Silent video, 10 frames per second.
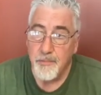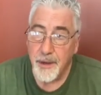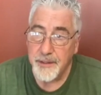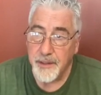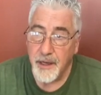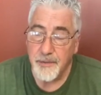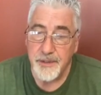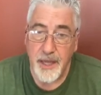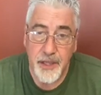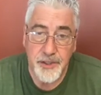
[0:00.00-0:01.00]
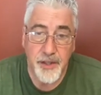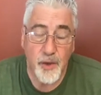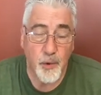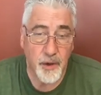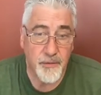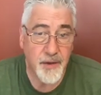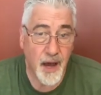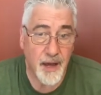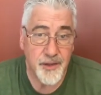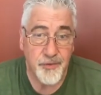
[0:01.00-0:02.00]
but uh, teaching the Word of
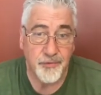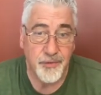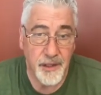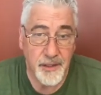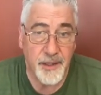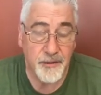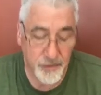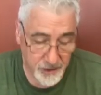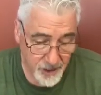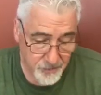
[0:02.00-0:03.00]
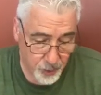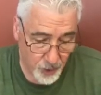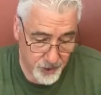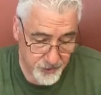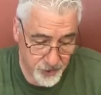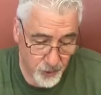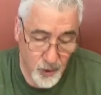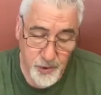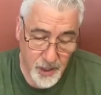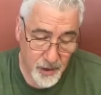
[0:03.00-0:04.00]
God is really, really important. So it
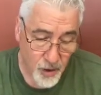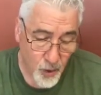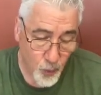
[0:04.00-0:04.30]
goes on.